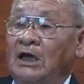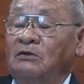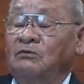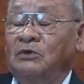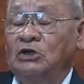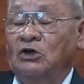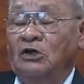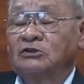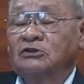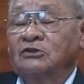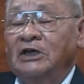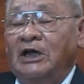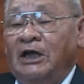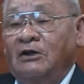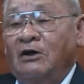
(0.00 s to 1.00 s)
And we
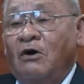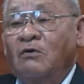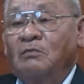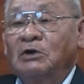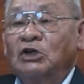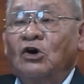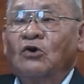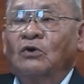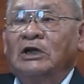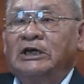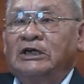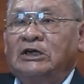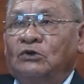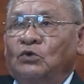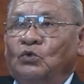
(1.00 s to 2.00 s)
also had Homer
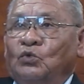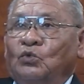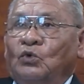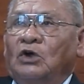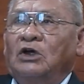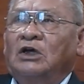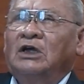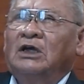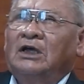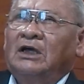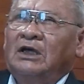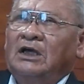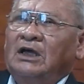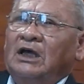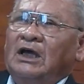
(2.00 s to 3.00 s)
Noley,
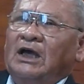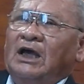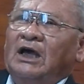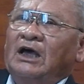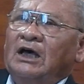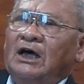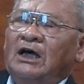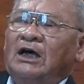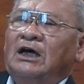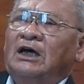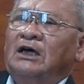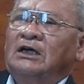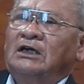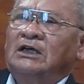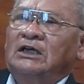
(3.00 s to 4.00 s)
who
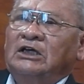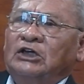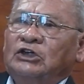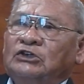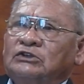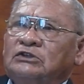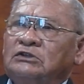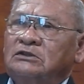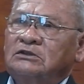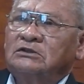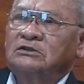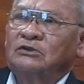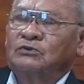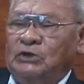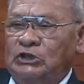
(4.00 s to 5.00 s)
uh,
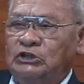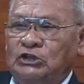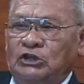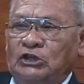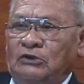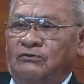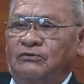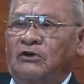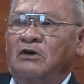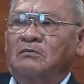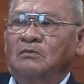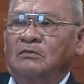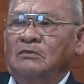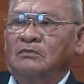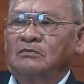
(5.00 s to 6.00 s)
is originally
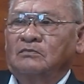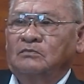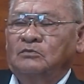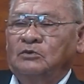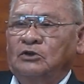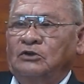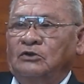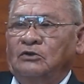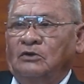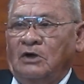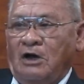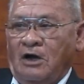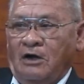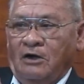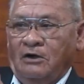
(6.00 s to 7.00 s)
from you know
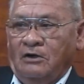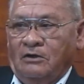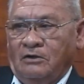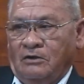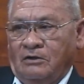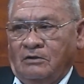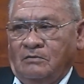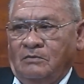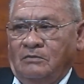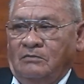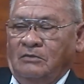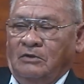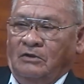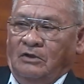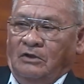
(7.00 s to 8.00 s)
our
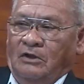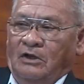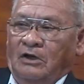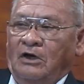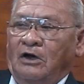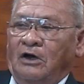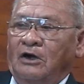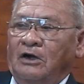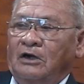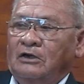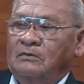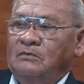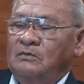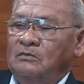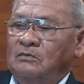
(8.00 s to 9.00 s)
our
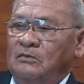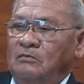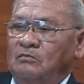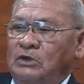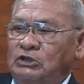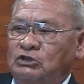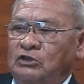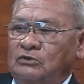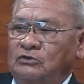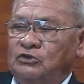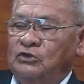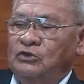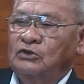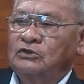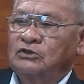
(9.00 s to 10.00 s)
mission
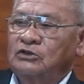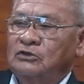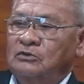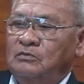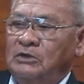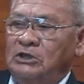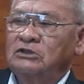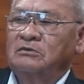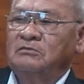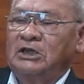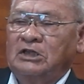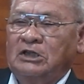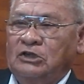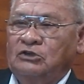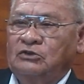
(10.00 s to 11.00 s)
church, Mission
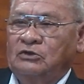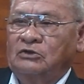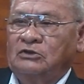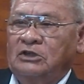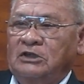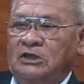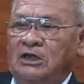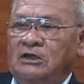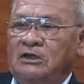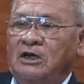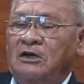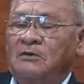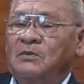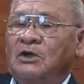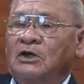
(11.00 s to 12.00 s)
Methodist Church at that time.